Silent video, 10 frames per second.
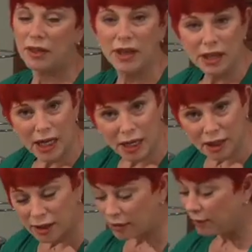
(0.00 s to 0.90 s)
the
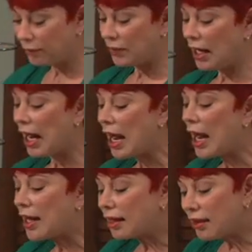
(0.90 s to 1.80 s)
neck,
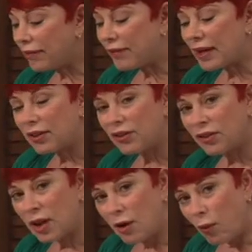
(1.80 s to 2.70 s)
and the
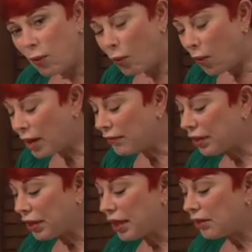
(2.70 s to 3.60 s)
face. One of
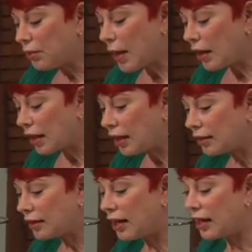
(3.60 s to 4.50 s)
the things about
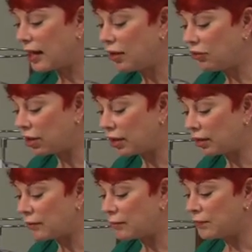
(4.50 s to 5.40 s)

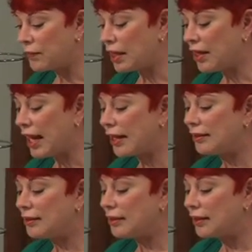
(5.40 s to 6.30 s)
anti-aging
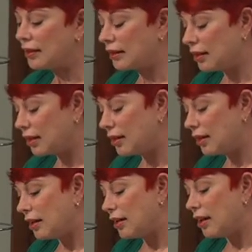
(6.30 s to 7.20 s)
that
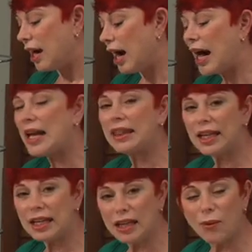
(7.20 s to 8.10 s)
I
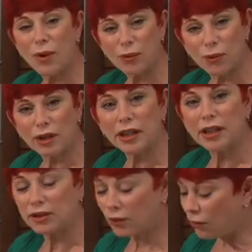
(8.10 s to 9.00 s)
think that we
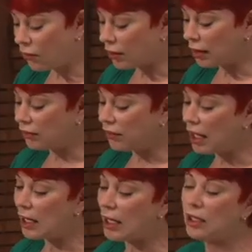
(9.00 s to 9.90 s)
really ignore is
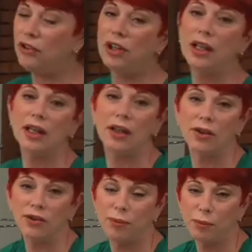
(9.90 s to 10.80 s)
that aging
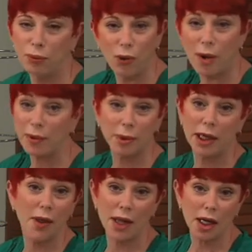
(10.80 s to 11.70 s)
is
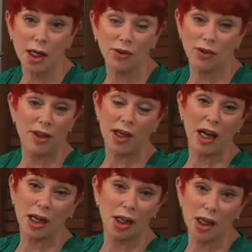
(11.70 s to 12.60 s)
probably on the hands and the
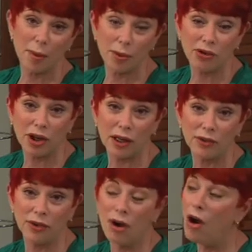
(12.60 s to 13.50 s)
neck and the upper
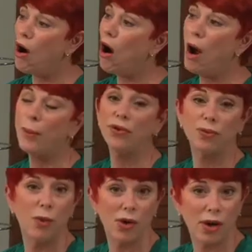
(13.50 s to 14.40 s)
chest,
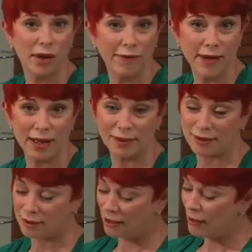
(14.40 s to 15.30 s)
almost more on the
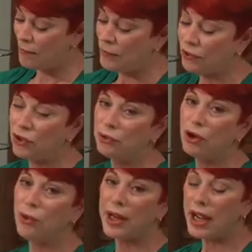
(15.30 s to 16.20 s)
face. So
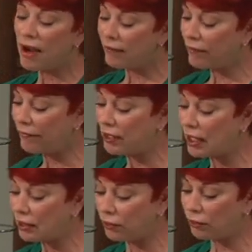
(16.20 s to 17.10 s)
don't ever
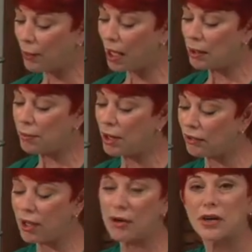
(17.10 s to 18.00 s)
forget those body
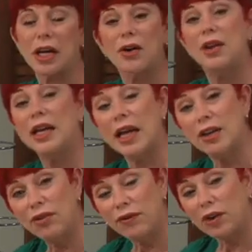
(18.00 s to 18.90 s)
parts. I don't care the
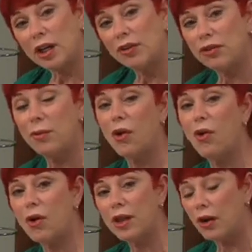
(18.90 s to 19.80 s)
age of your customer
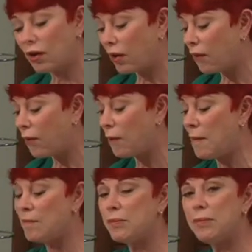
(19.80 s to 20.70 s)
or their goal.
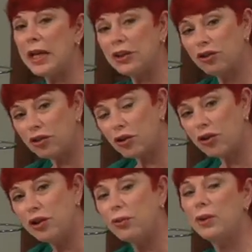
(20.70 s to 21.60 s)
Make
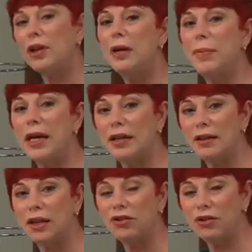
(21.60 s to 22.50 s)
sure you really pay
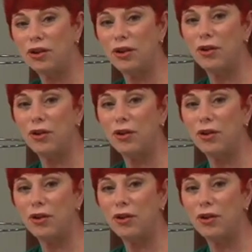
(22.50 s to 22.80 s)
attention to